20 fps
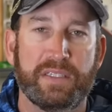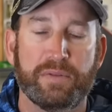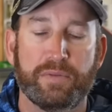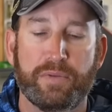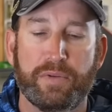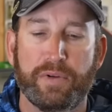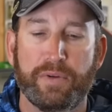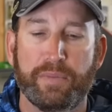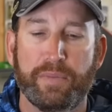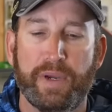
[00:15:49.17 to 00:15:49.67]
to
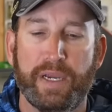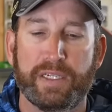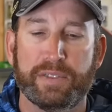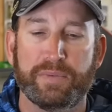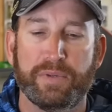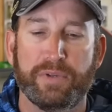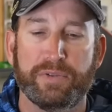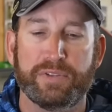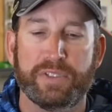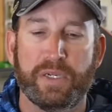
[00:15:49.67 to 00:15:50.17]
1 Bass
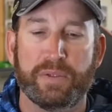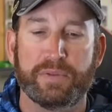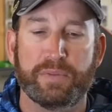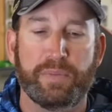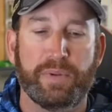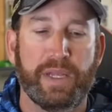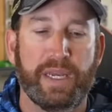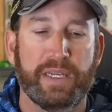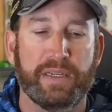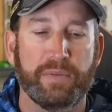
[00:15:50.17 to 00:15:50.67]
Pro Shops
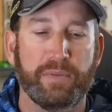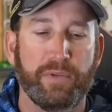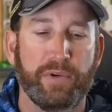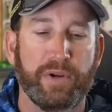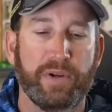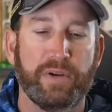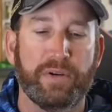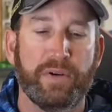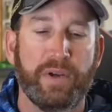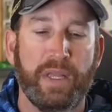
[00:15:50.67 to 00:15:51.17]
Platinum
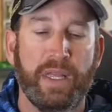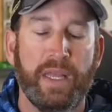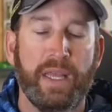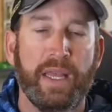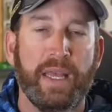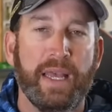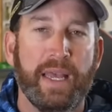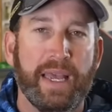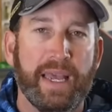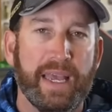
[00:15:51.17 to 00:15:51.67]
reel.
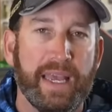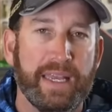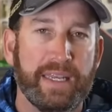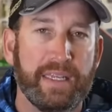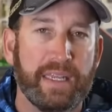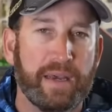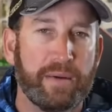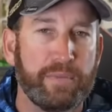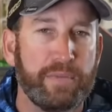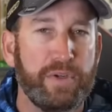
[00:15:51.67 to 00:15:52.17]

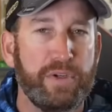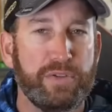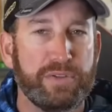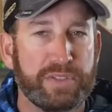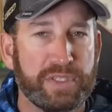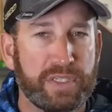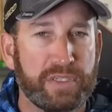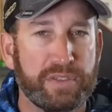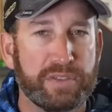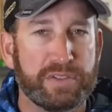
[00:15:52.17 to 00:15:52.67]
And I'm
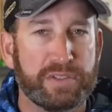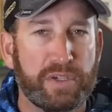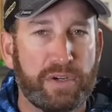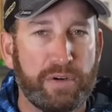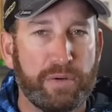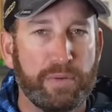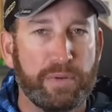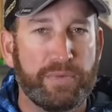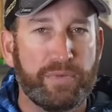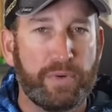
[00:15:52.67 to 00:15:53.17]
usually going to
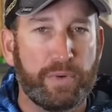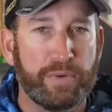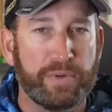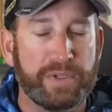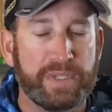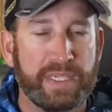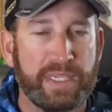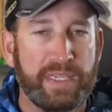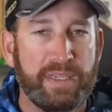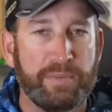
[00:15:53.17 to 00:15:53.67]
start with
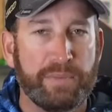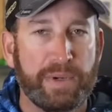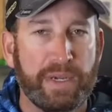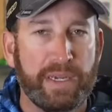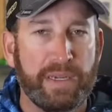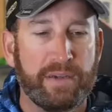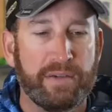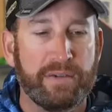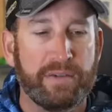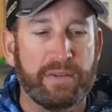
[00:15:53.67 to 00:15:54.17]

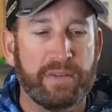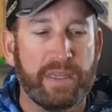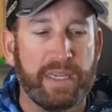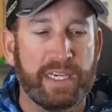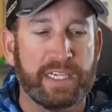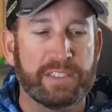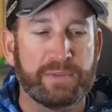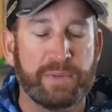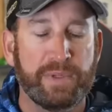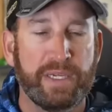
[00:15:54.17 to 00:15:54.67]
14-pound
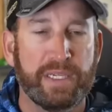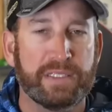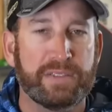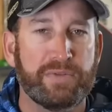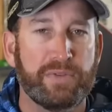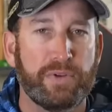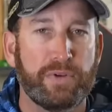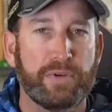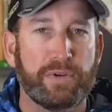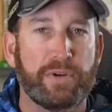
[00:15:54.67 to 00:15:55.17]
XPS
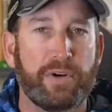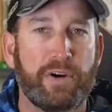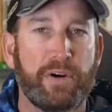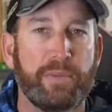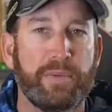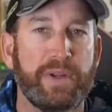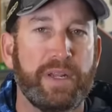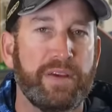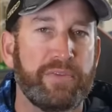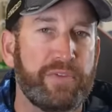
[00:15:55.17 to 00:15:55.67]

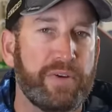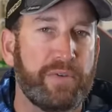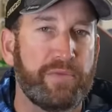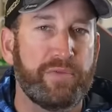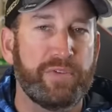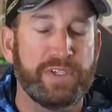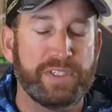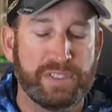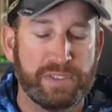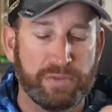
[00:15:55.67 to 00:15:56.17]
fluorocarbon. If I'm
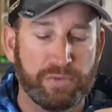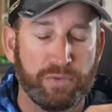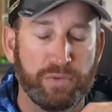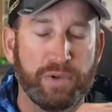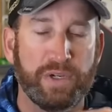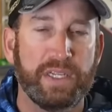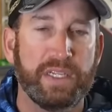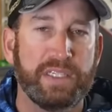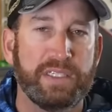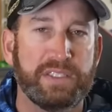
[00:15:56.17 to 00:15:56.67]
fishing
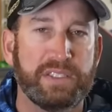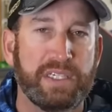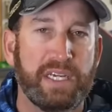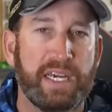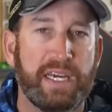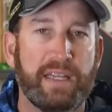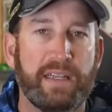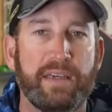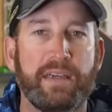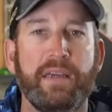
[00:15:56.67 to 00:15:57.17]
really
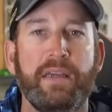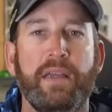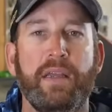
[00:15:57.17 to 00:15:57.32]
shallow